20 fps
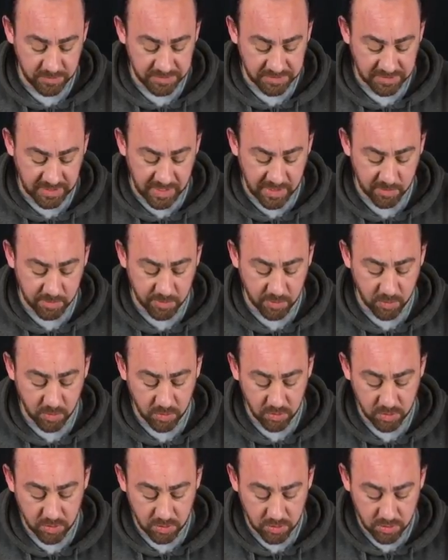scalpel.
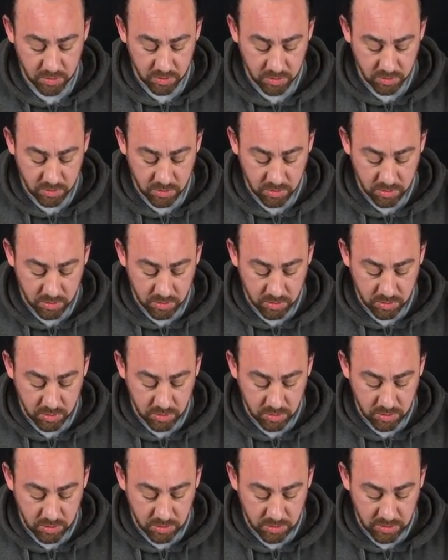
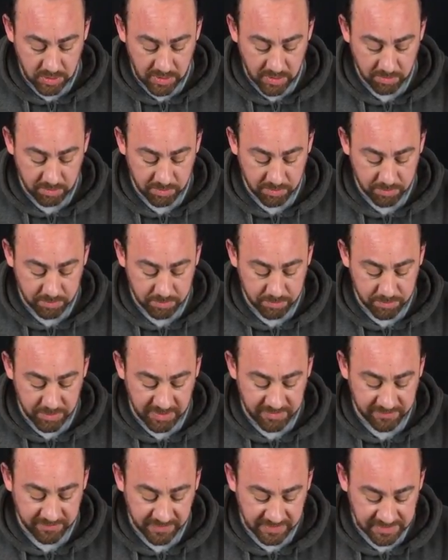Yeah,
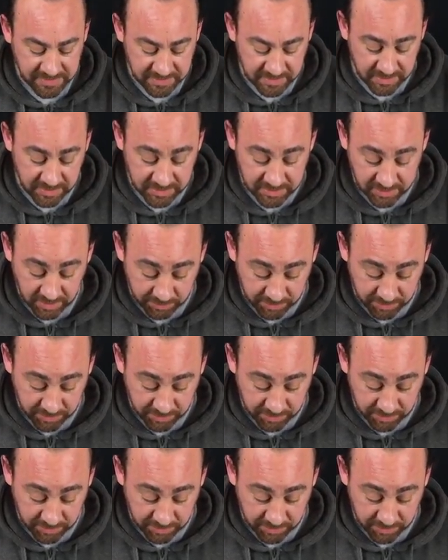be fastidious.